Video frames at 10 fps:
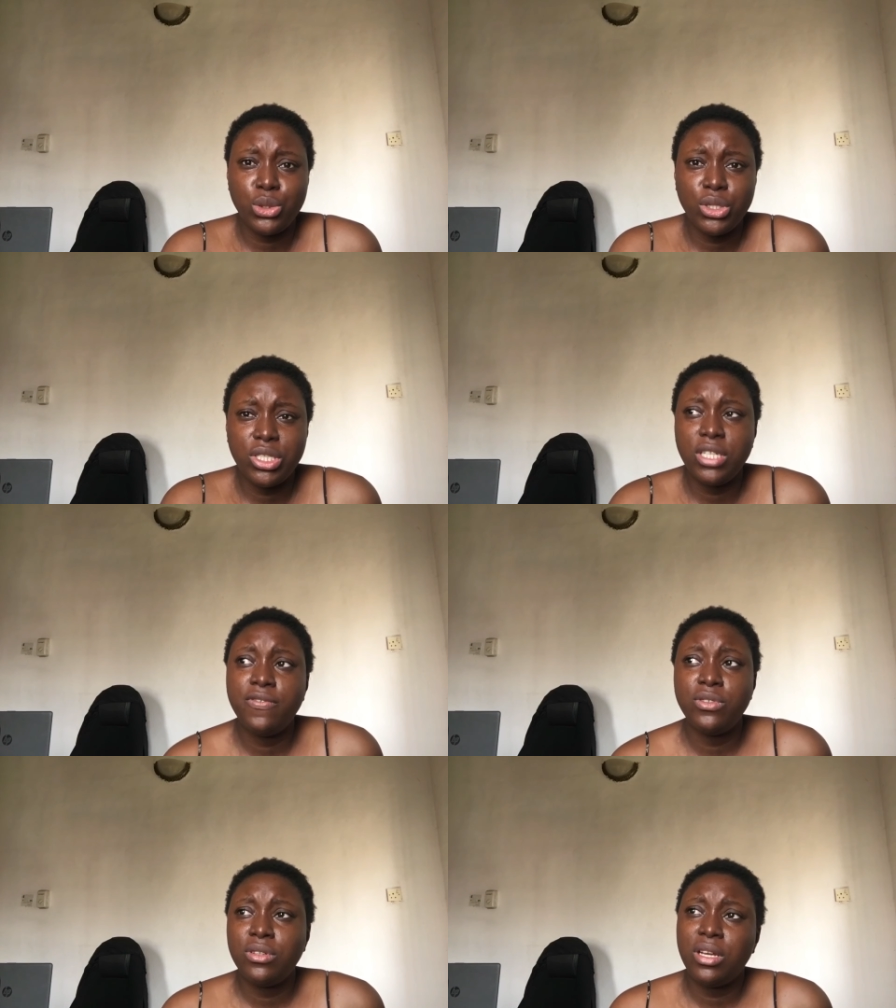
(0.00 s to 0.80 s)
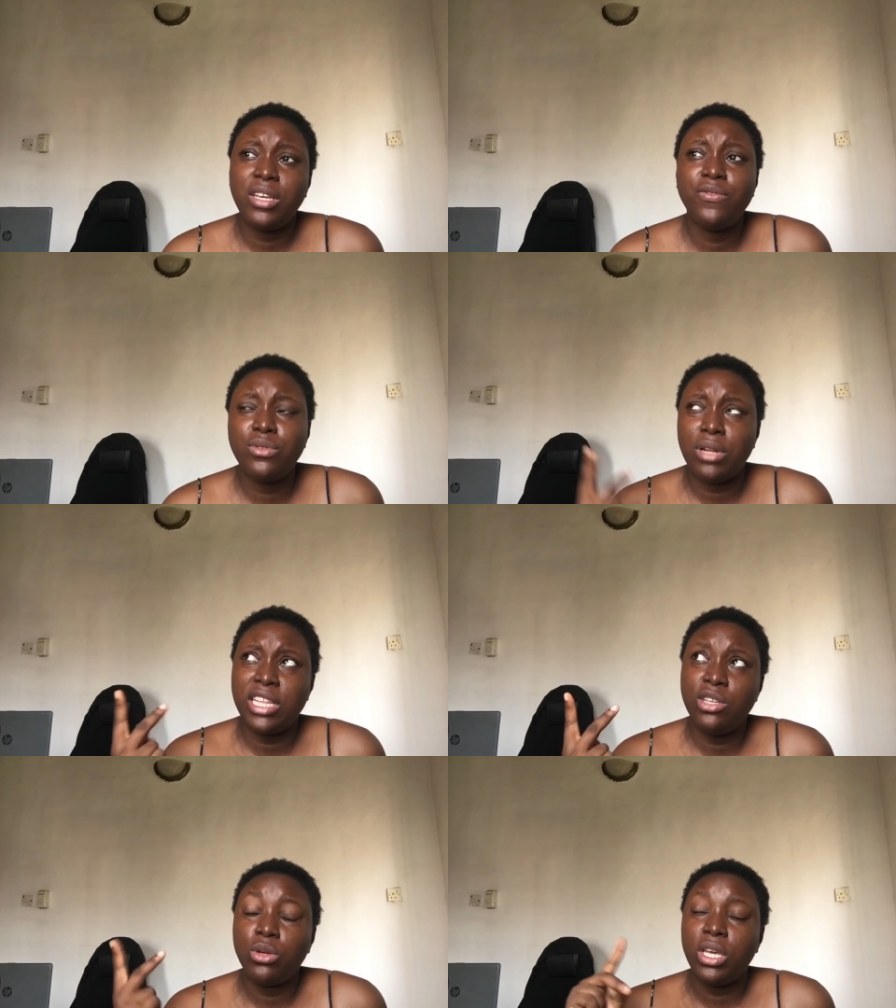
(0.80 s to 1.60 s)
church even even i
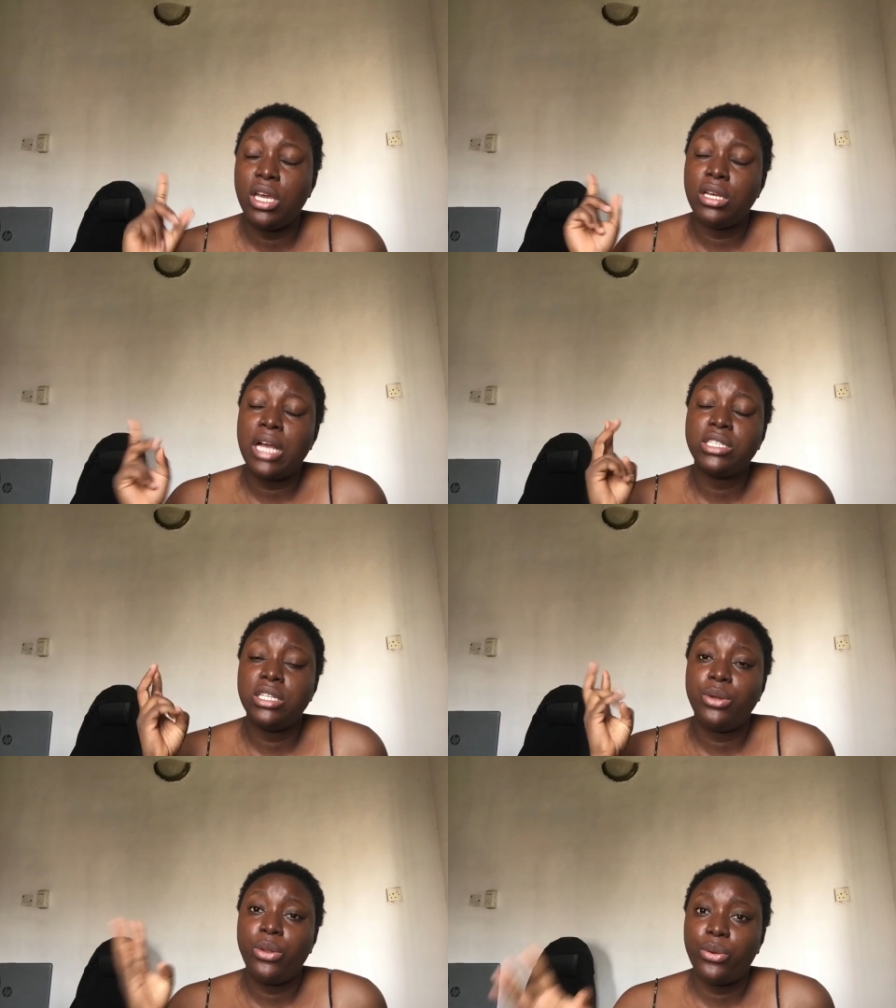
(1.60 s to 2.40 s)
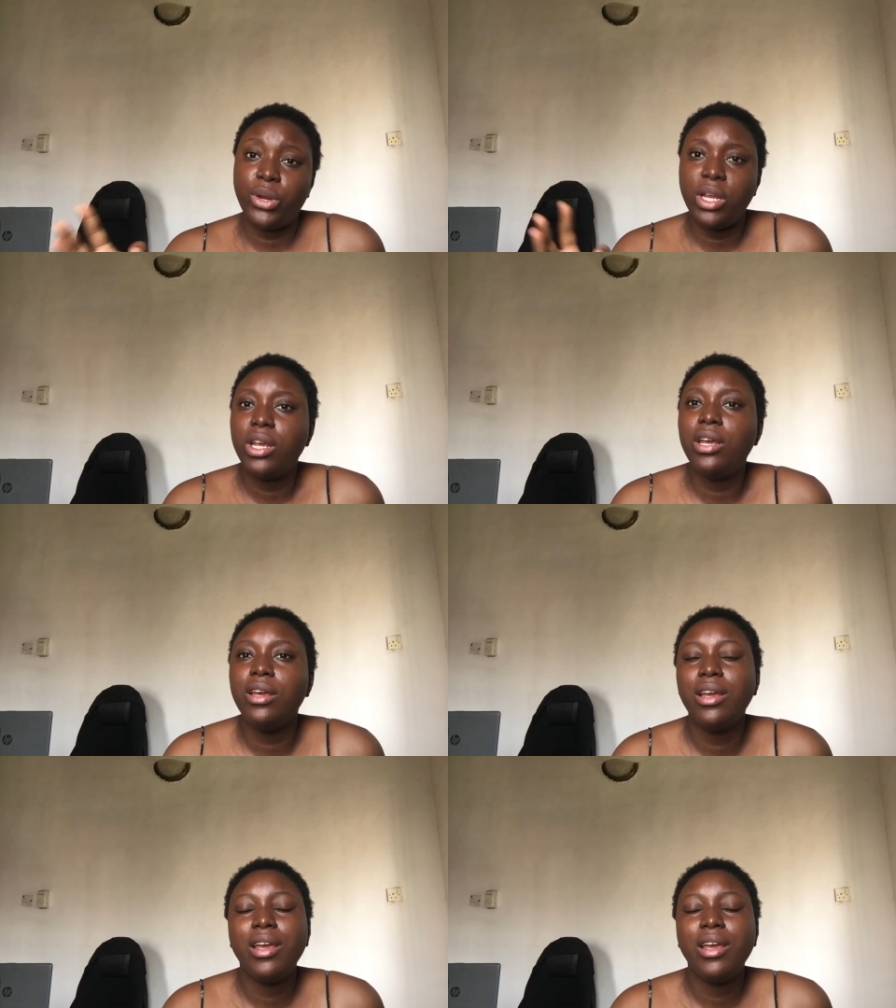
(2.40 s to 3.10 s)
think okay actually three